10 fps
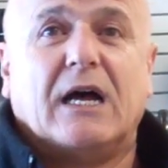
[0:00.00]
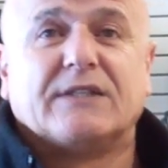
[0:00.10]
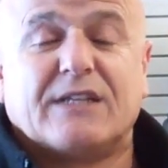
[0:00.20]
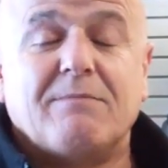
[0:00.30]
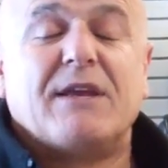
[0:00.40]

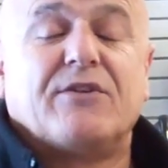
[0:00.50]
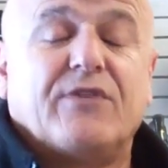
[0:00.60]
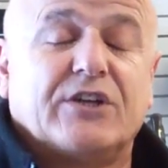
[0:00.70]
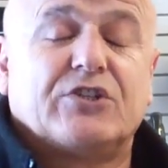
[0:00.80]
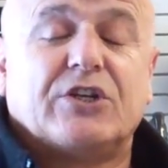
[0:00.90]
some
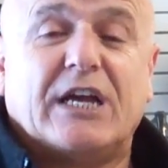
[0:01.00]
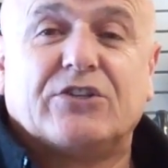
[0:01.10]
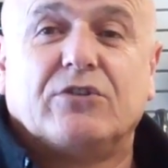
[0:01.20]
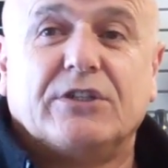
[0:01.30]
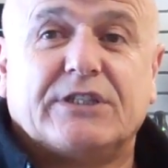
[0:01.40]
manufacturers
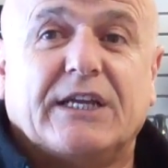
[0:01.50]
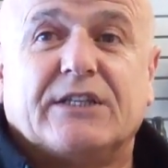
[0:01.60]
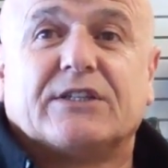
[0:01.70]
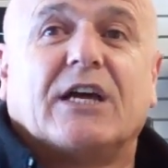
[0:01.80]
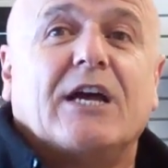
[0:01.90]
actually take
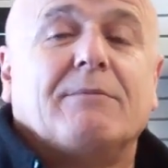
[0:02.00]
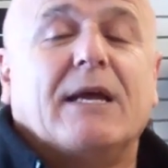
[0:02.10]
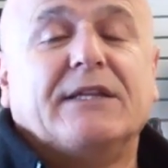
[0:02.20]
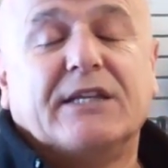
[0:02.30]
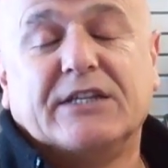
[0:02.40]
the time
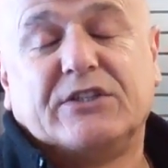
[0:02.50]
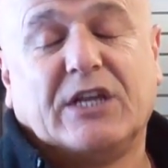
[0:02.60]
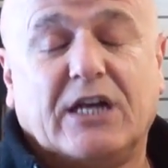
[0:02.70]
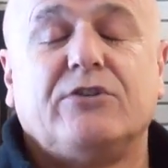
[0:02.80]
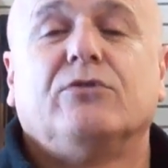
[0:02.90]
and they
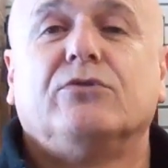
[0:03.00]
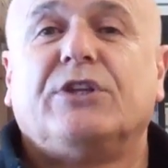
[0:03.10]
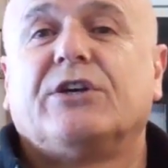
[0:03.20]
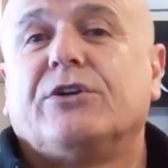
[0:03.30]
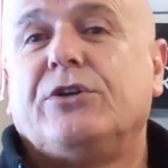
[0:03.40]
tell you
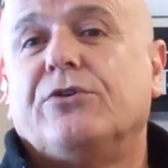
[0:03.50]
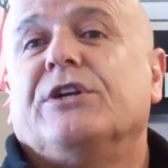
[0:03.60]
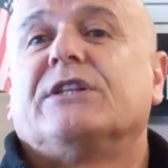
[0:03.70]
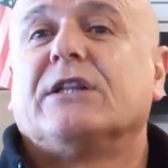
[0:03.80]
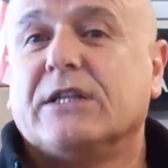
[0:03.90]
their
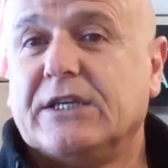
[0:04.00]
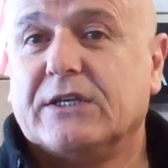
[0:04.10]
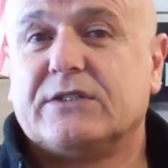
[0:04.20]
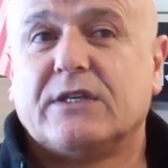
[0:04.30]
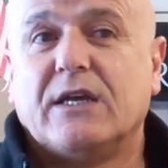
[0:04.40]
unit
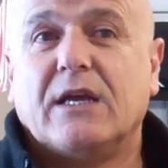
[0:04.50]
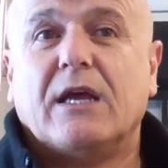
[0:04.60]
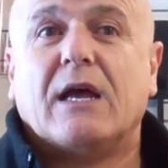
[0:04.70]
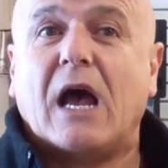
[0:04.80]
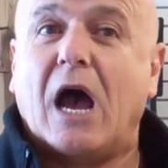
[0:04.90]
leaks.
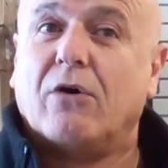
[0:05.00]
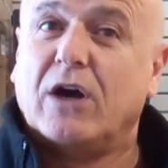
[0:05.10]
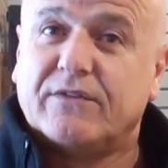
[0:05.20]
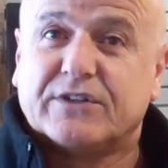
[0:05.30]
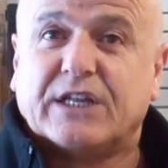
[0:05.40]

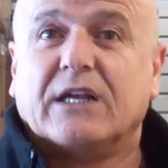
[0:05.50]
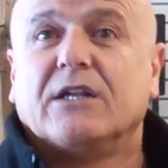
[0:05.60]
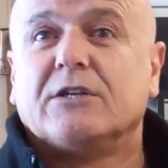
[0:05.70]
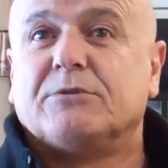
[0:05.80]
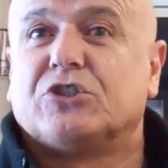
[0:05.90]
However, they're a
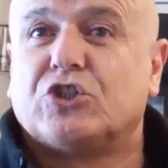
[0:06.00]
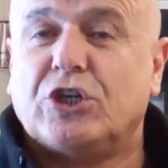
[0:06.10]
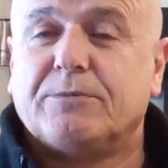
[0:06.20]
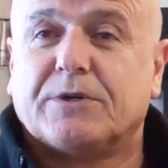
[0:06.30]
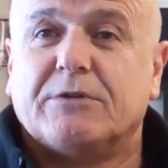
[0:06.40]
little bit
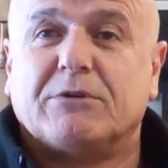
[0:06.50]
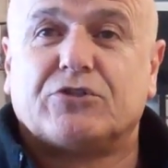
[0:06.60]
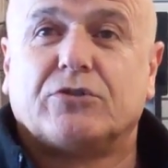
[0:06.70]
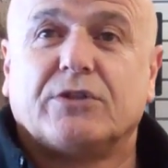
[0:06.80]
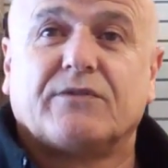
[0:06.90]
cheaper, and
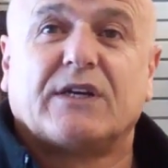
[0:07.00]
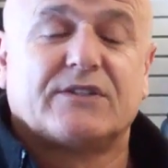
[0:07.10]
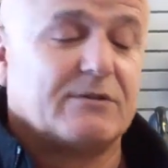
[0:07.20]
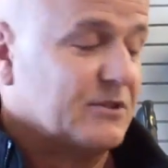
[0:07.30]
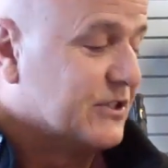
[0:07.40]
majority of
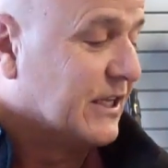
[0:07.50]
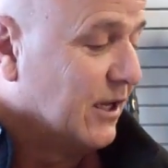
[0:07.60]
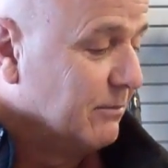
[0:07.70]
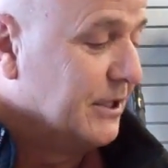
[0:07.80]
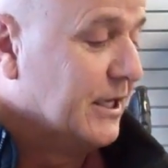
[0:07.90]
customers
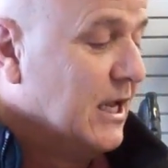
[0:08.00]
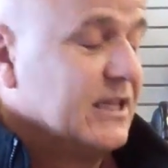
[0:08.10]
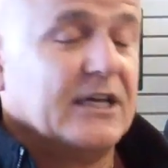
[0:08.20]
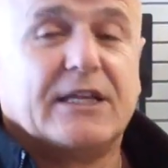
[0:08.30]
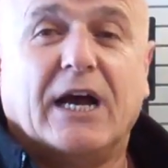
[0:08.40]
tell me
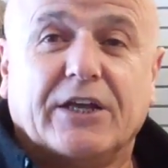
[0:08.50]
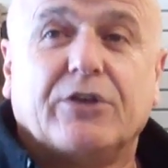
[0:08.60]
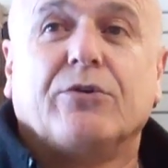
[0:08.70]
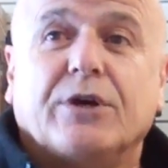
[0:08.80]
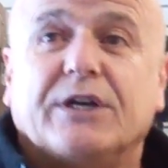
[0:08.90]
that
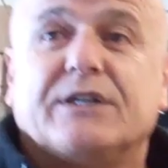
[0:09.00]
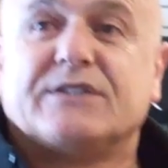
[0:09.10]
IQAir